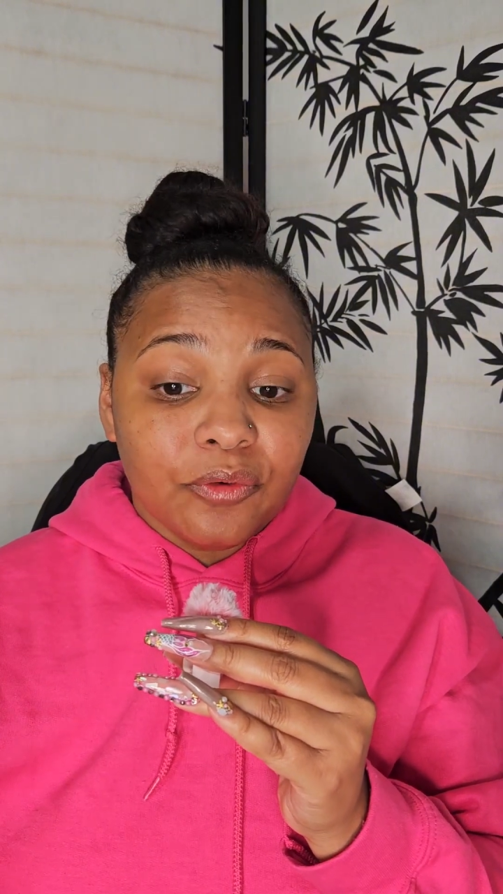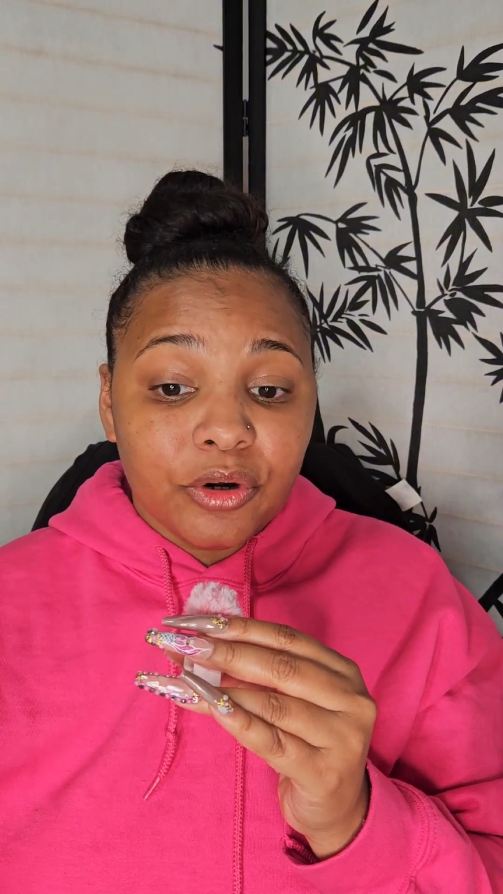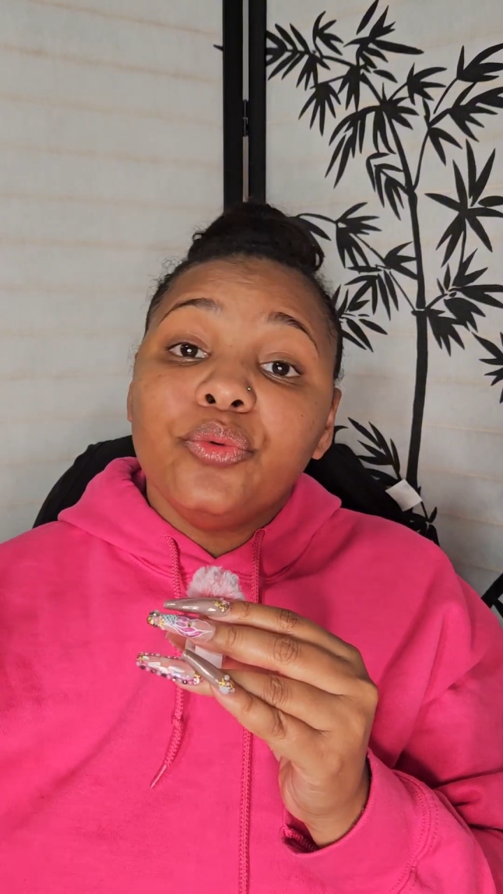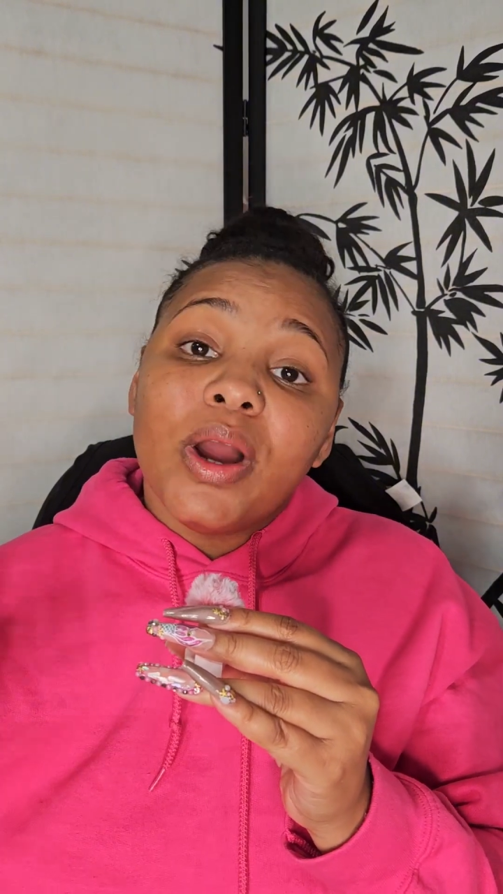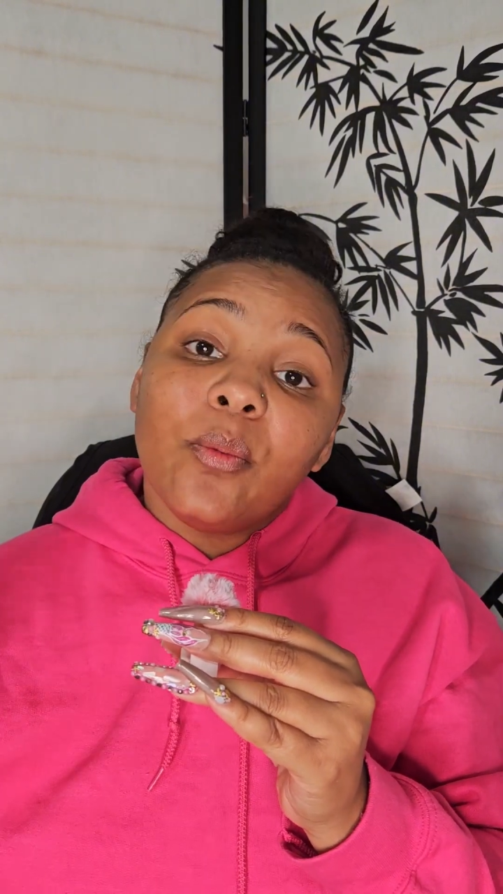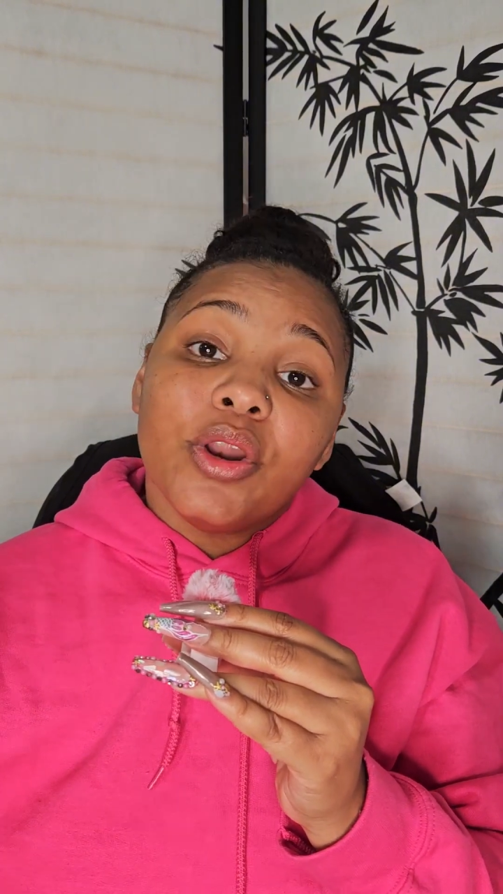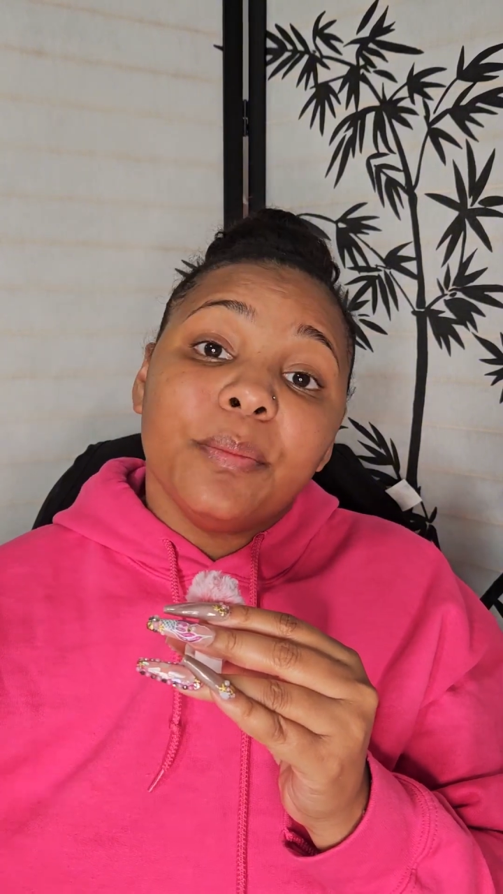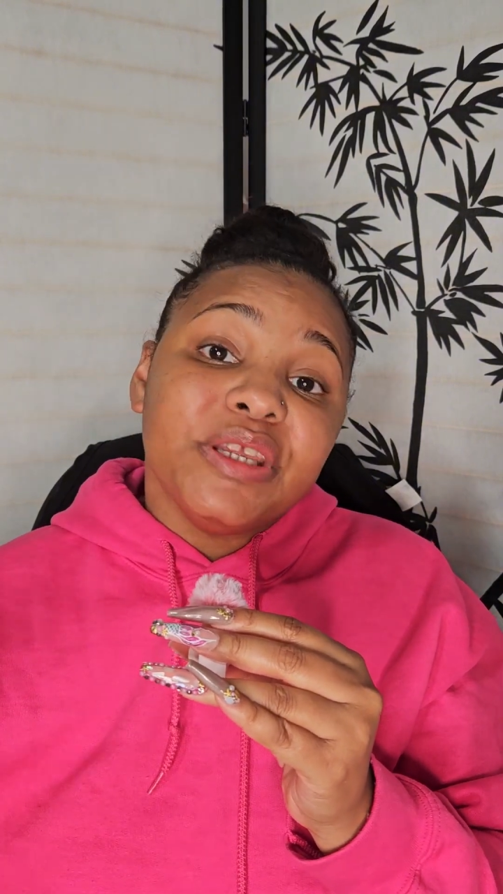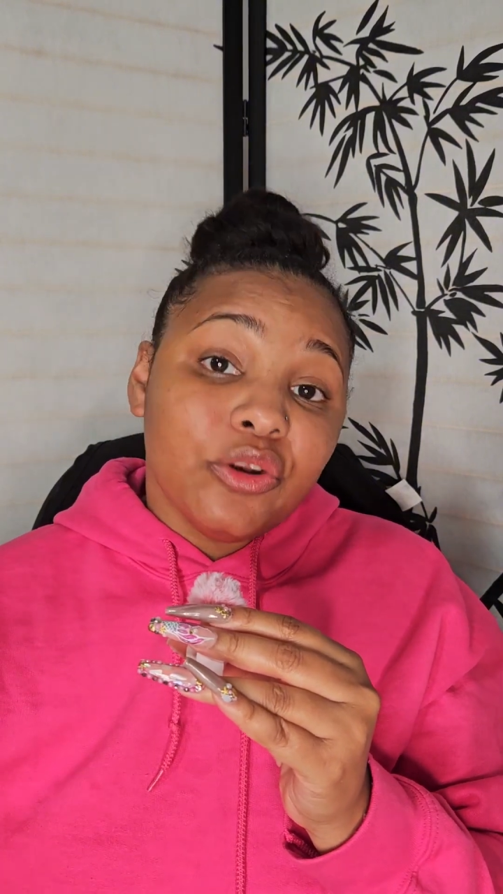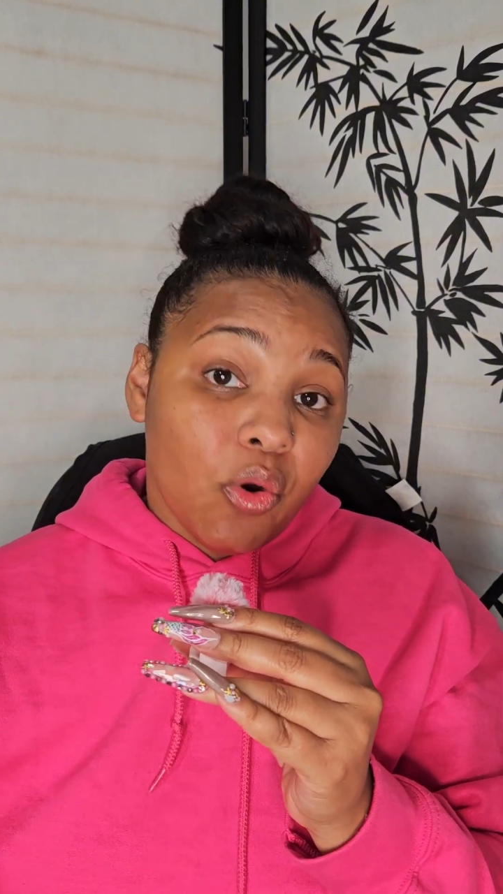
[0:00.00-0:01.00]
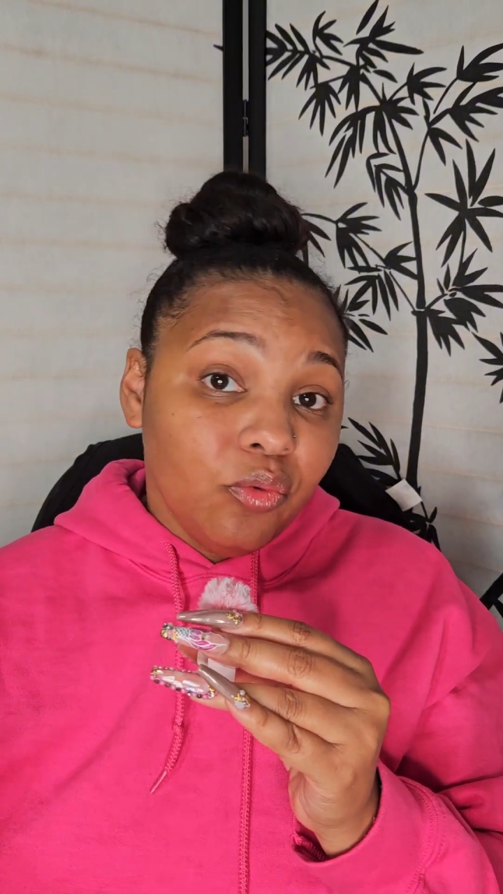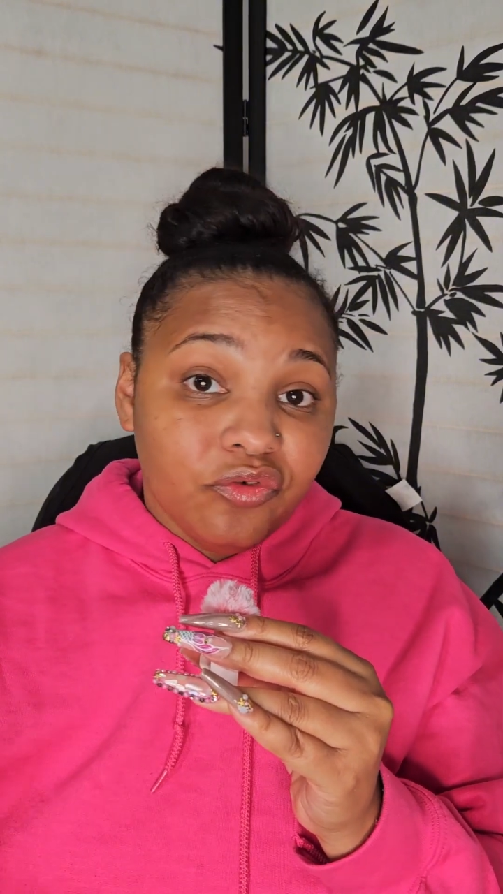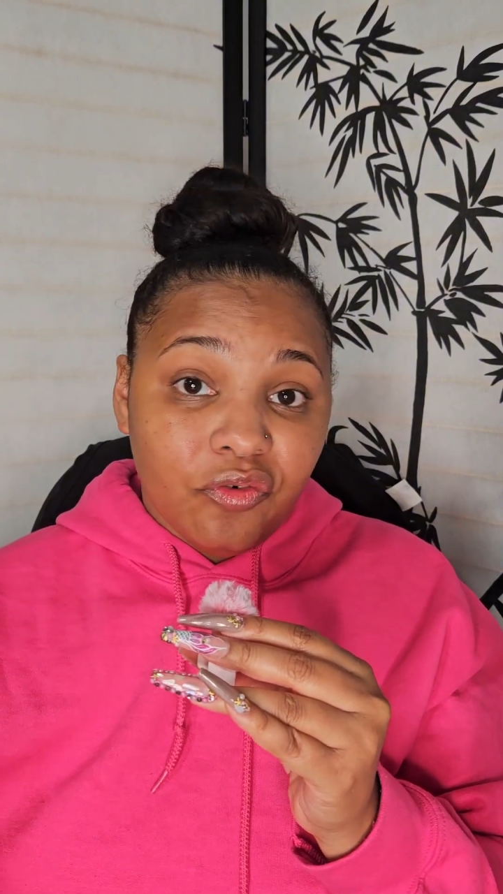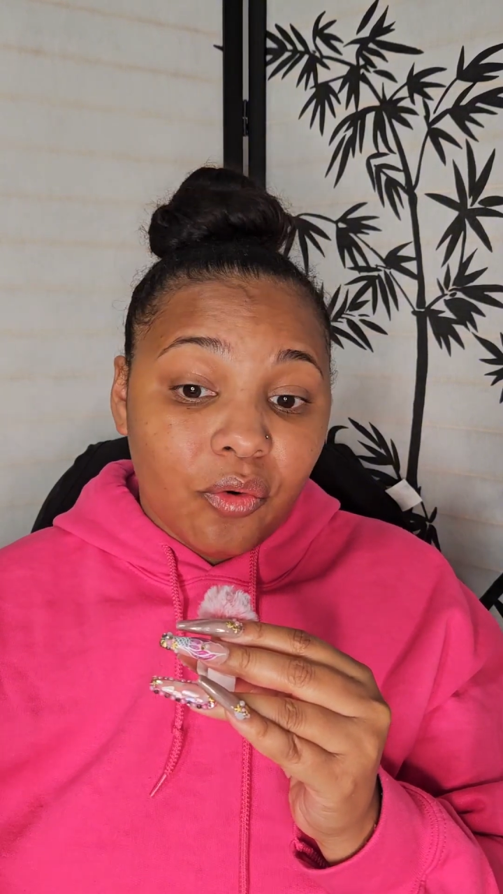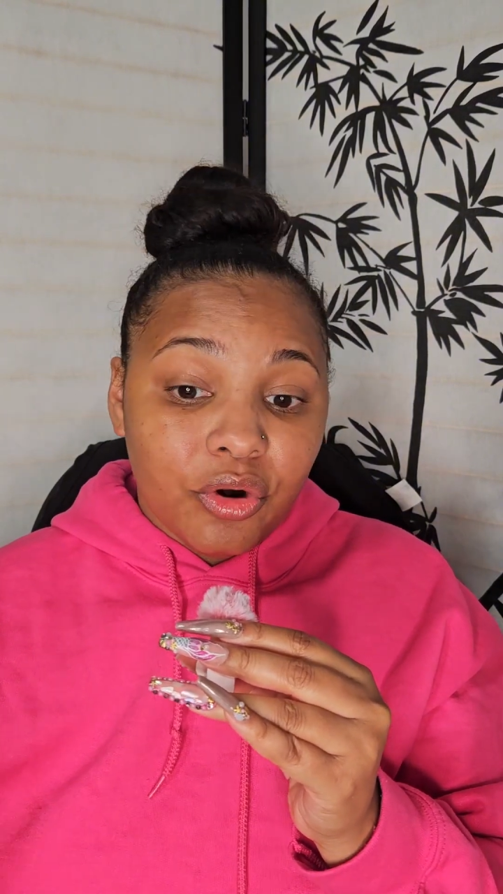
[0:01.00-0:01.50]
What do I want to be known
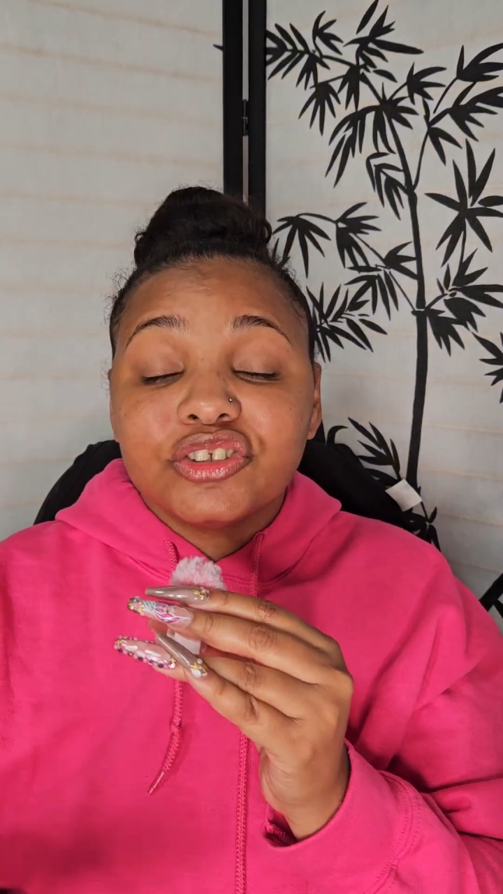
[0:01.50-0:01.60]
for?